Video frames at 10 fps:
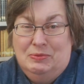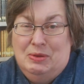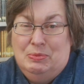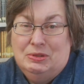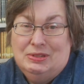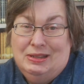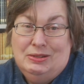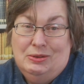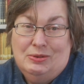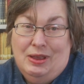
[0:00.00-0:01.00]
read books I
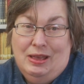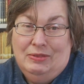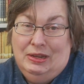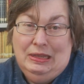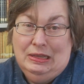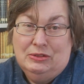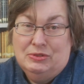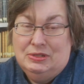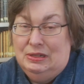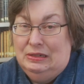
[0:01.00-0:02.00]
don't have any
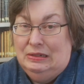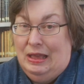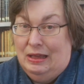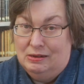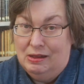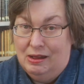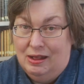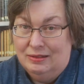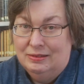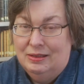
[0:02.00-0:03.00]
interest in at
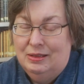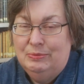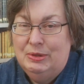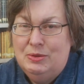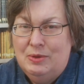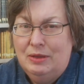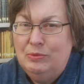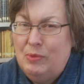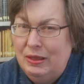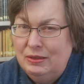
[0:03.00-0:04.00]
all, but who have
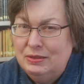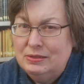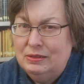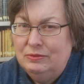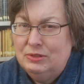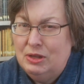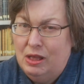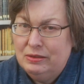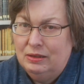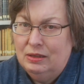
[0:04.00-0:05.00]
ways of
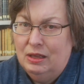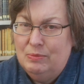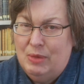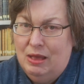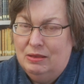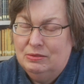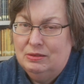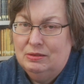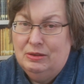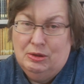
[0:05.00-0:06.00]
talking
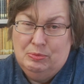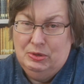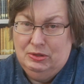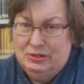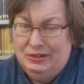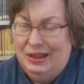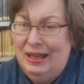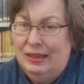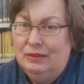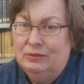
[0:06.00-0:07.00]
about their bookish
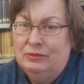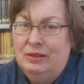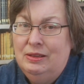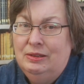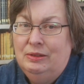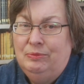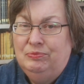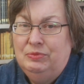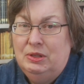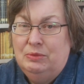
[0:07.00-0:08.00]
life
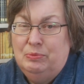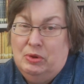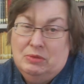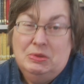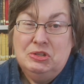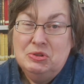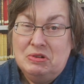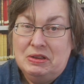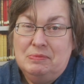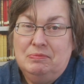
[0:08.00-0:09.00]
that bring me joy.